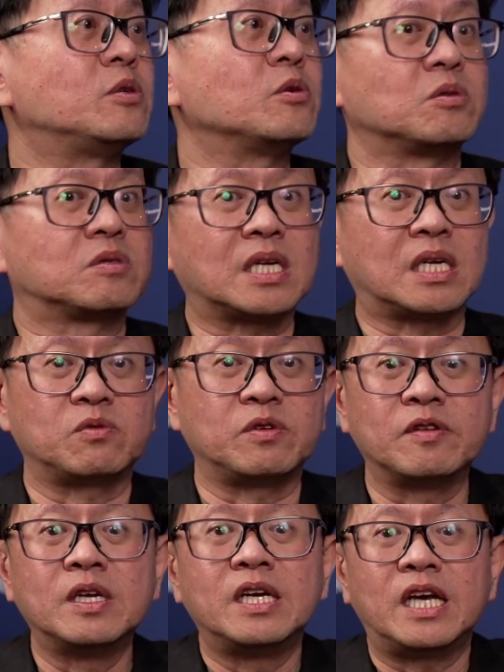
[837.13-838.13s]
You could start
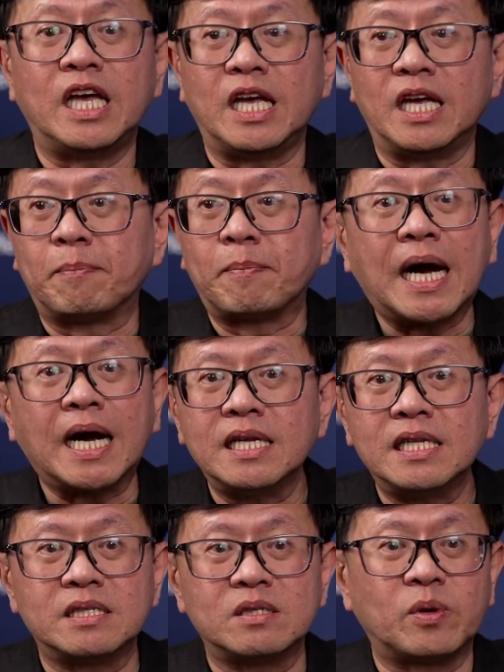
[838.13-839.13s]
with a
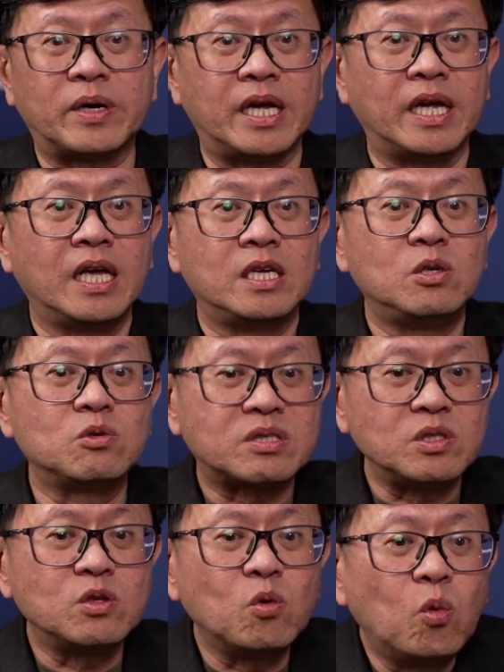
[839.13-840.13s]
pilot where
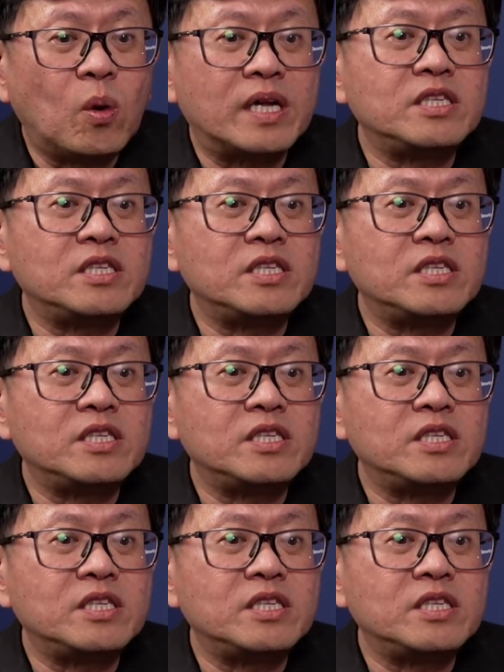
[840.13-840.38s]
you want your